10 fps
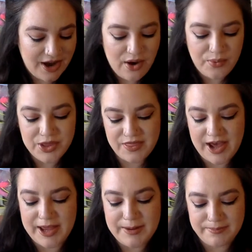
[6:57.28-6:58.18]
with
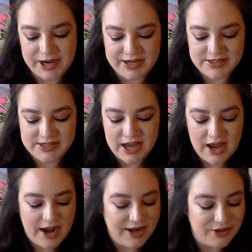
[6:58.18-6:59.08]
that in mind.
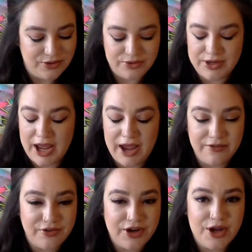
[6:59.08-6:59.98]
I included
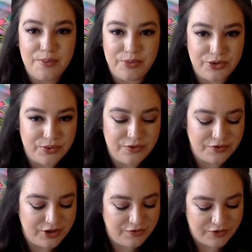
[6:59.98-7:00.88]
every
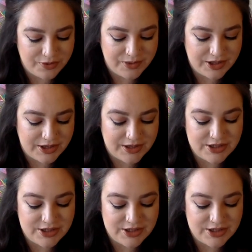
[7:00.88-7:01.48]
beautifully formulated